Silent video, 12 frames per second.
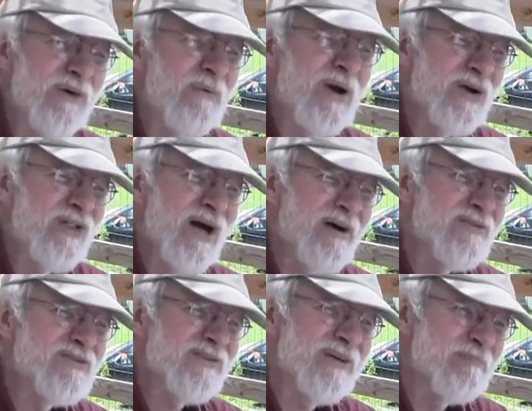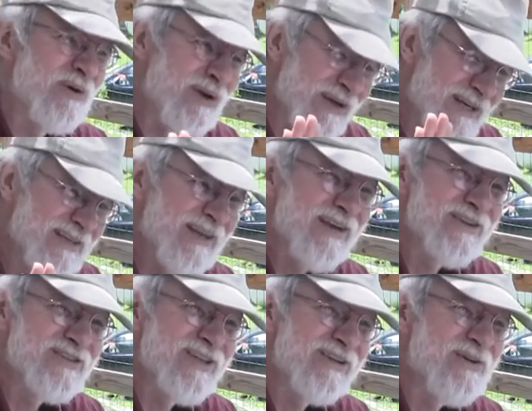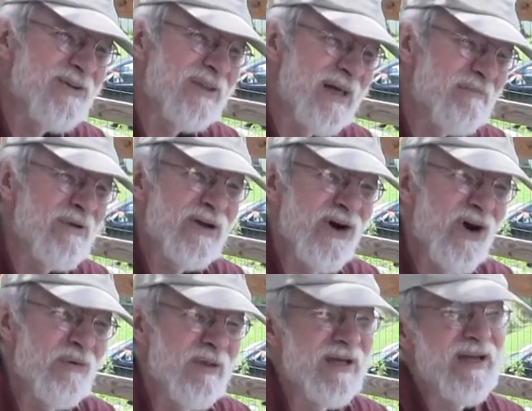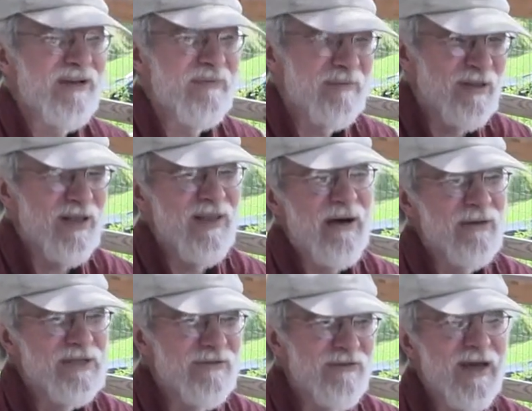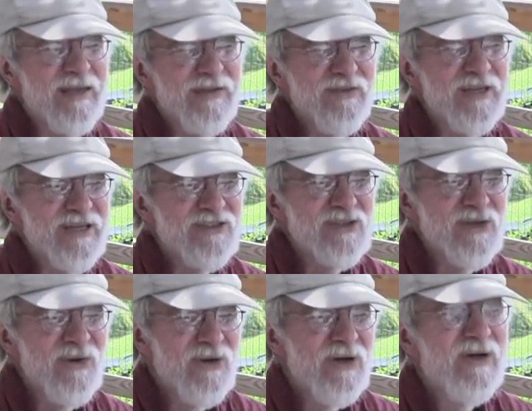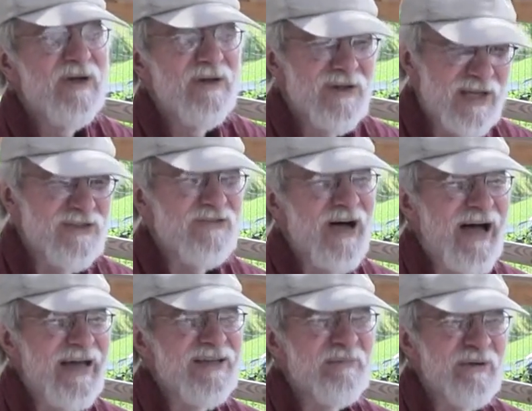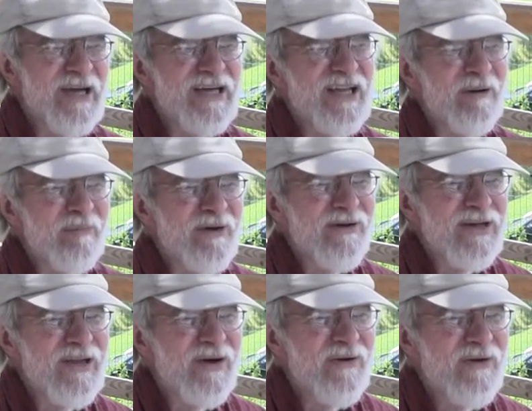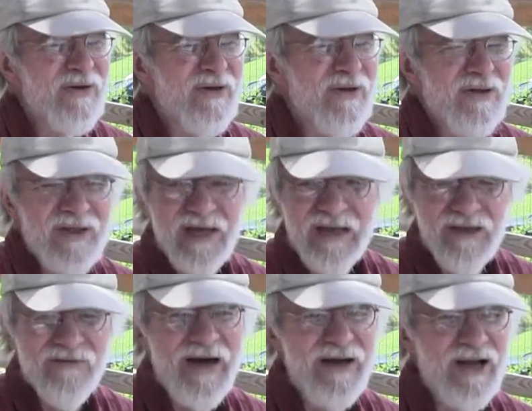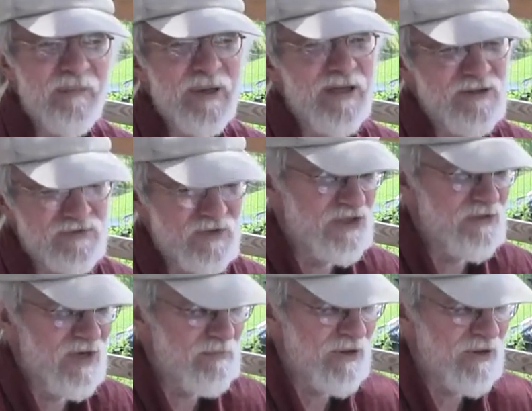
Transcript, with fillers: and wear gloves and put it in containers that you can then bring home that can allow it to vent if it needs to, it's fine to break it up, you know, and divide it up. And it's, it's a great